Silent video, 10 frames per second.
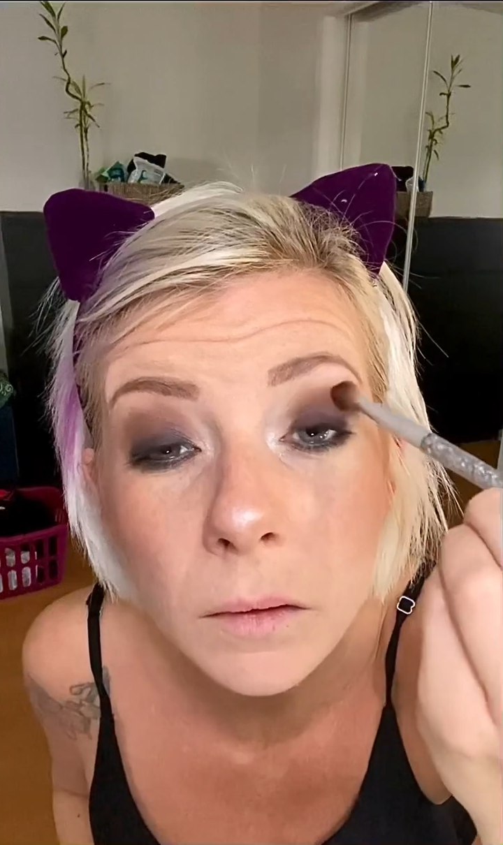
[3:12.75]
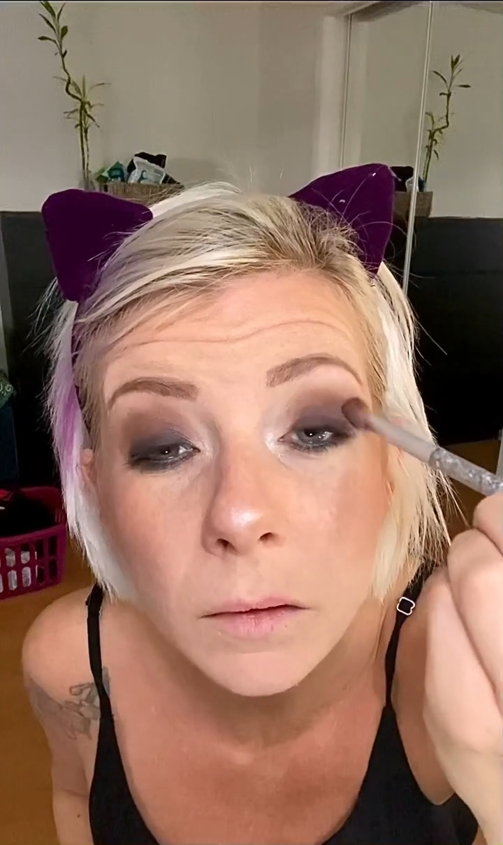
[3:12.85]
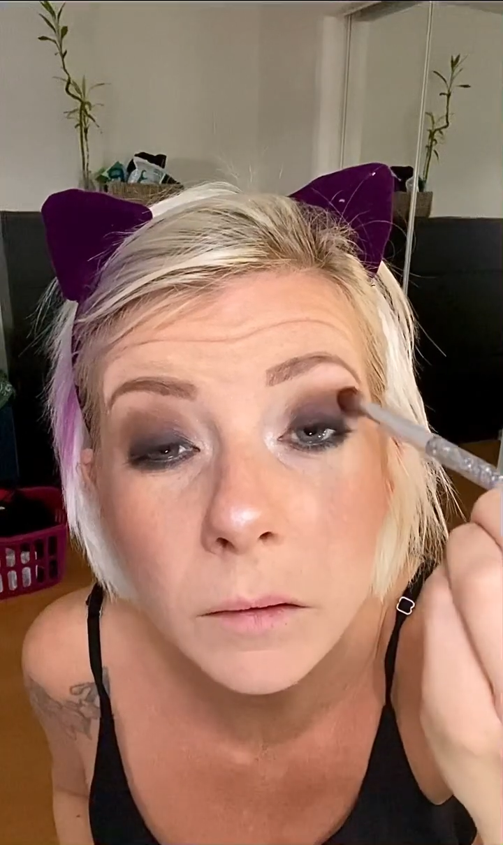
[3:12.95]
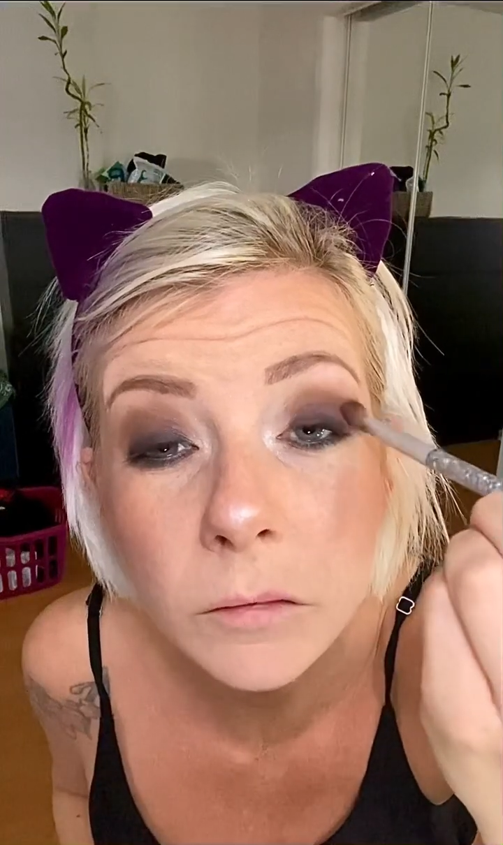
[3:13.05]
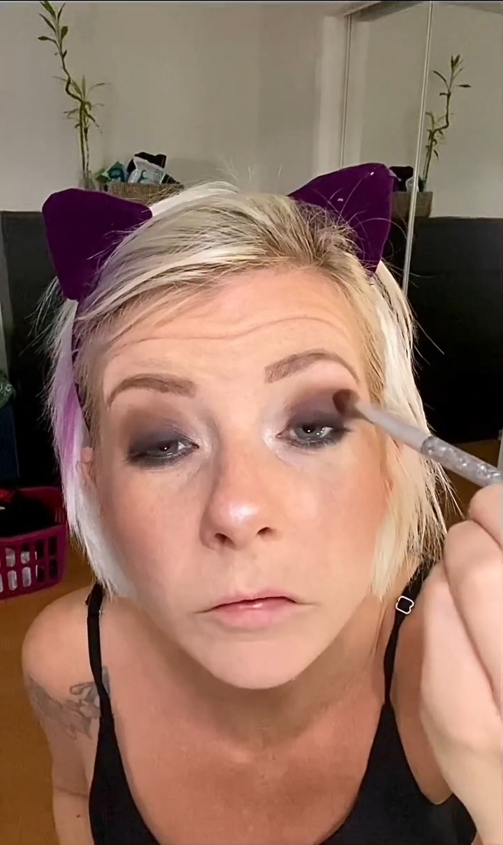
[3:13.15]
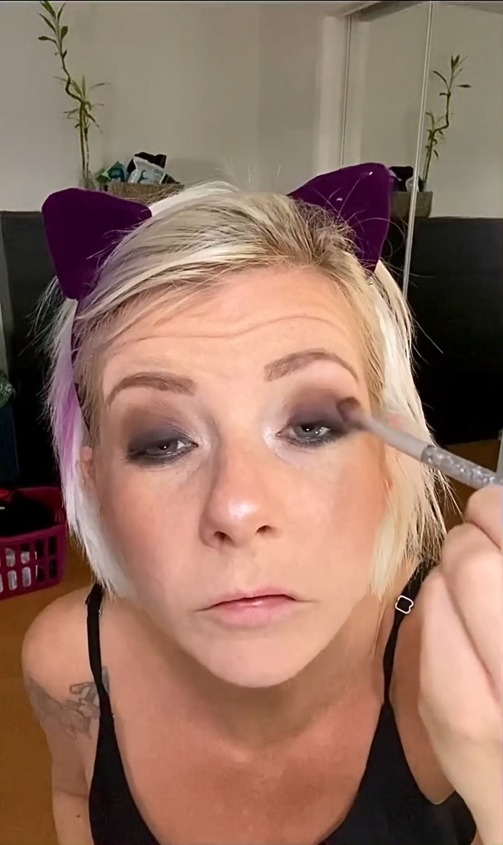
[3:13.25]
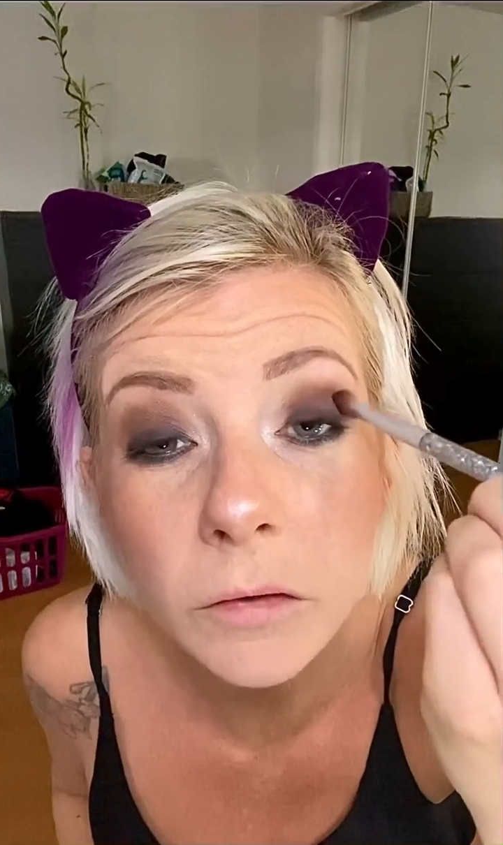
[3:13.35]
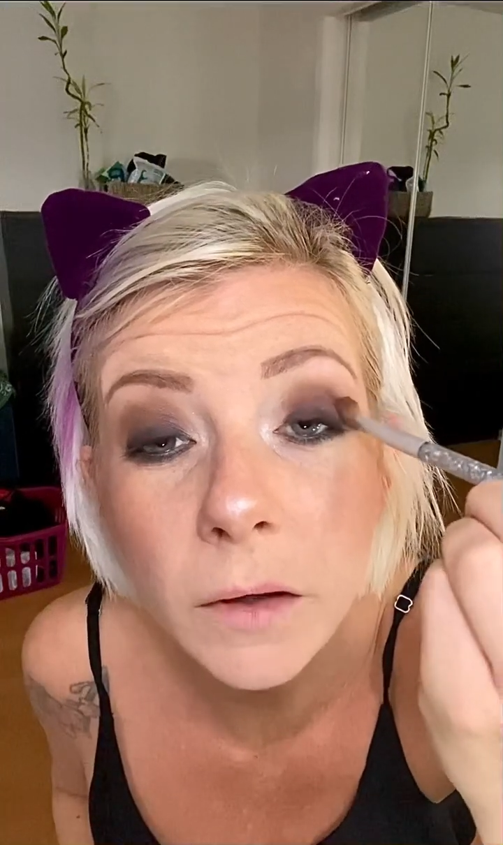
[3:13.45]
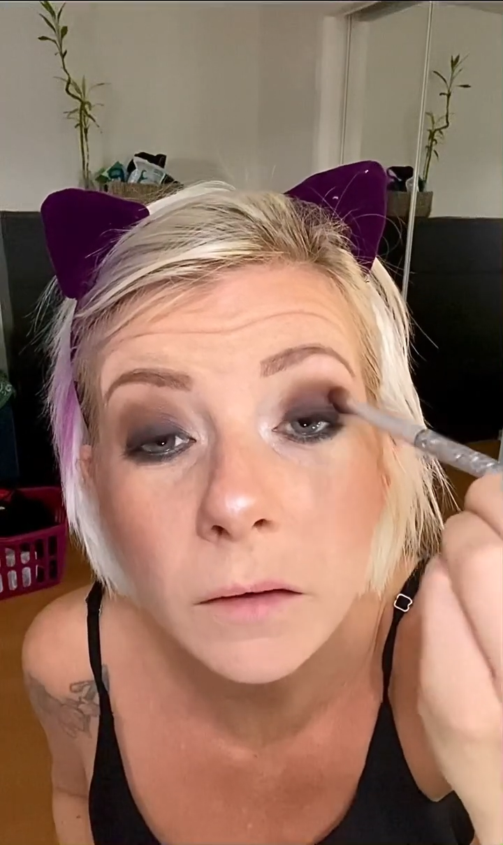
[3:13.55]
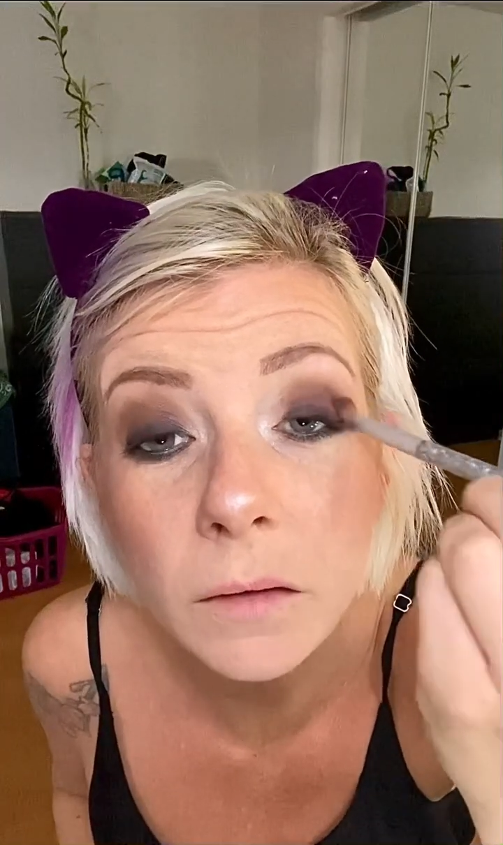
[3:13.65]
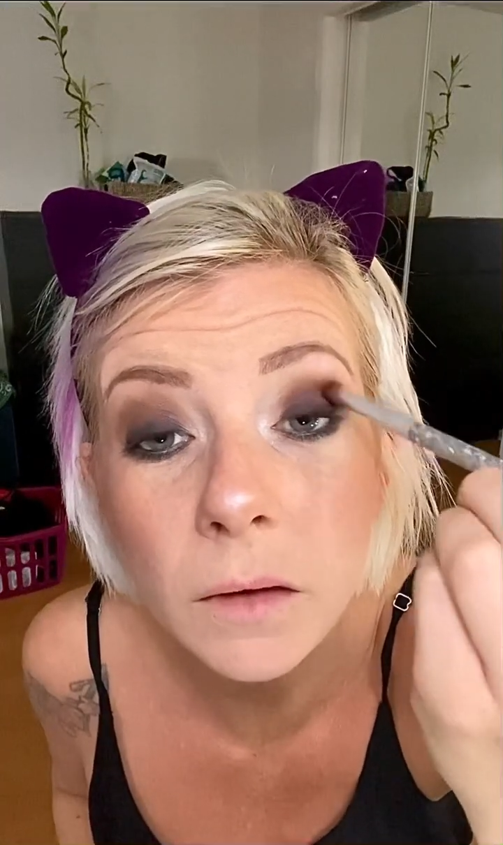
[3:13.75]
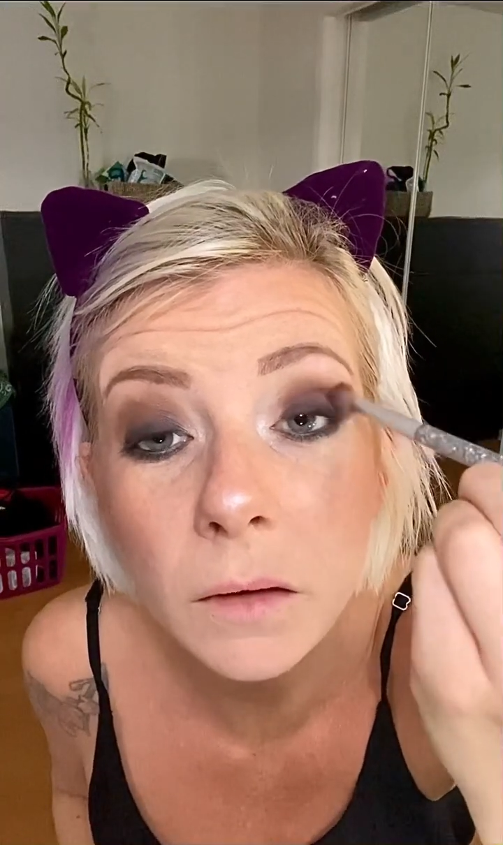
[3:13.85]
kind of just dragging that